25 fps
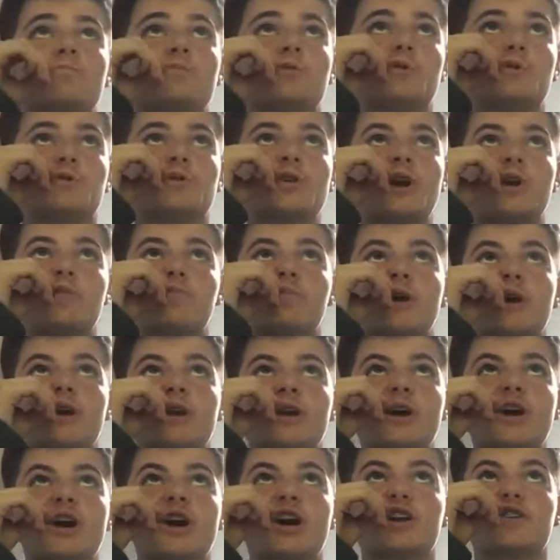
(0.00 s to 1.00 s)
down by
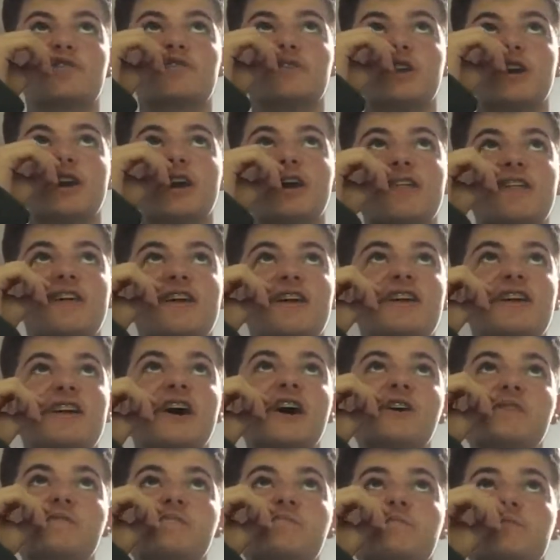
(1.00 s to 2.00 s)
Cardiff, and here they
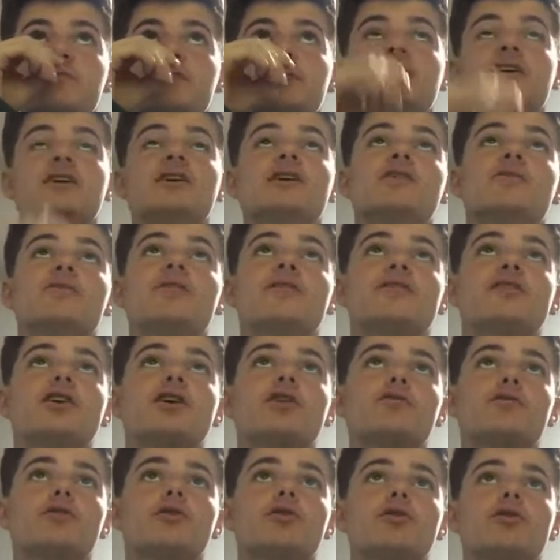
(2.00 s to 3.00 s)
come with Joe
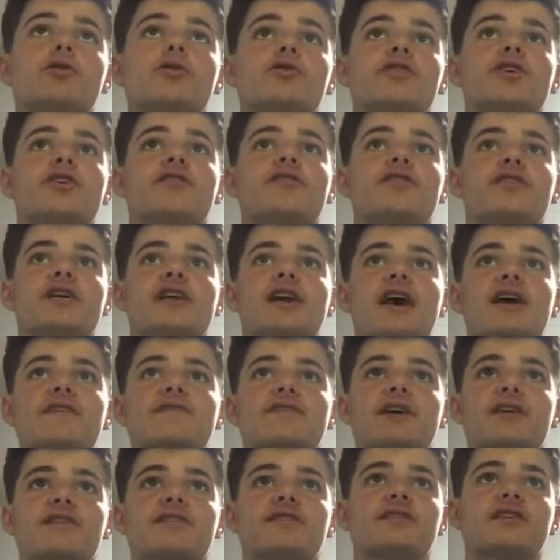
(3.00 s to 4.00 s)
Rawls off to the
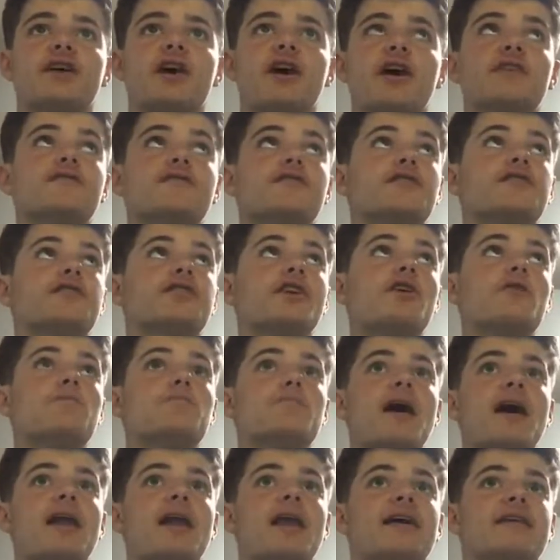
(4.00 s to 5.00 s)
left-hand side for Joe
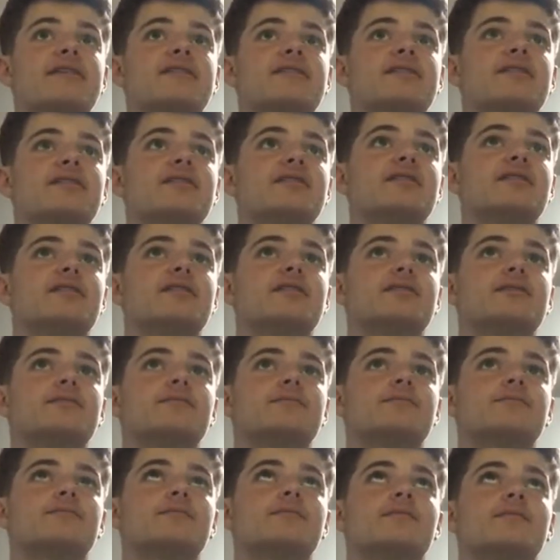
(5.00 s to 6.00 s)
Bennett.
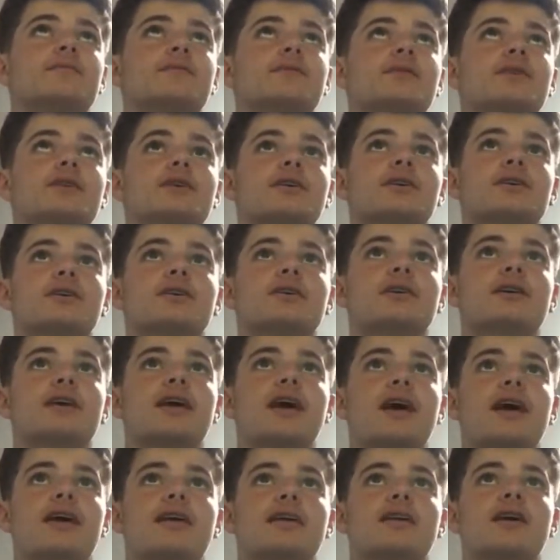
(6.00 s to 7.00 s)
Can
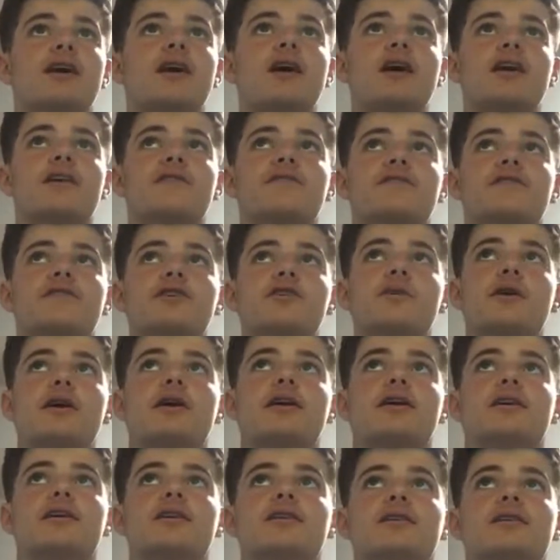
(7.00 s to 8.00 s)
Cardiff do it?
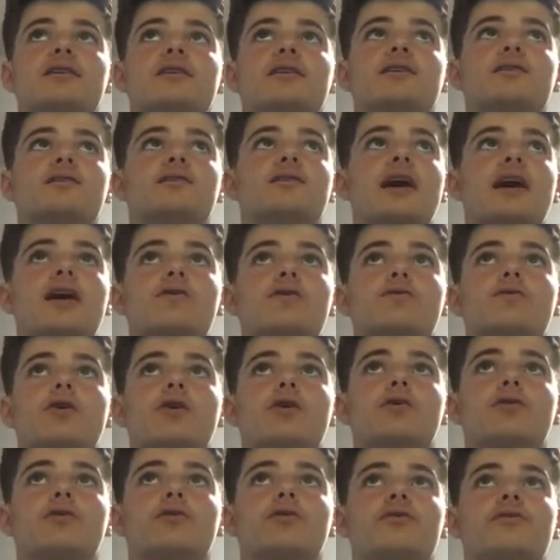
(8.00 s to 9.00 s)
Now
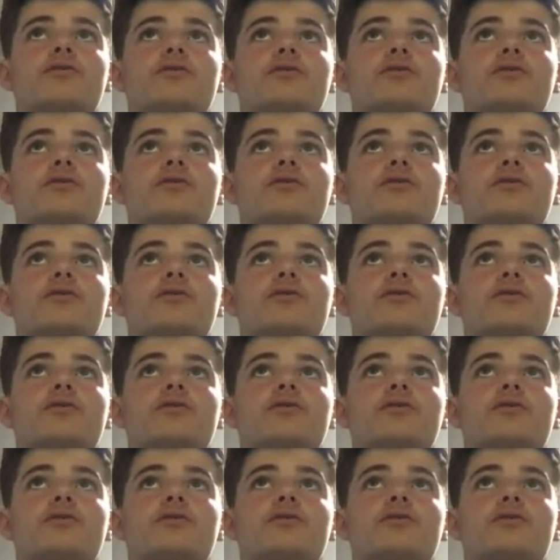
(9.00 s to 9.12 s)
Rawls.